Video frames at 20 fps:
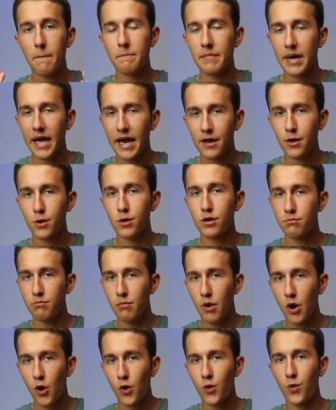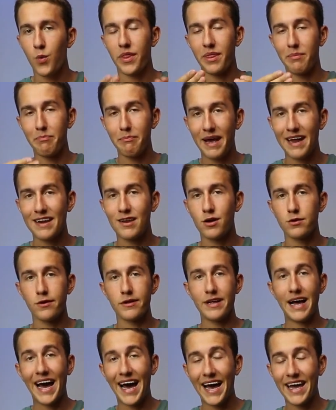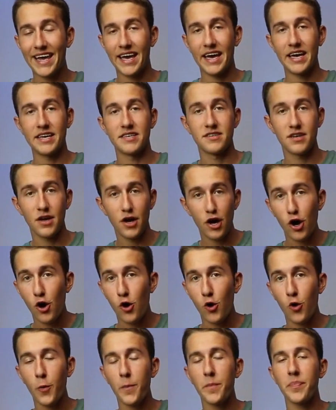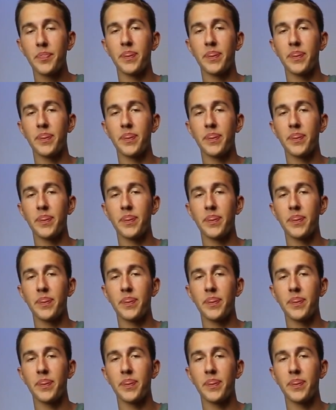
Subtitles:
manual mode with manual ISO.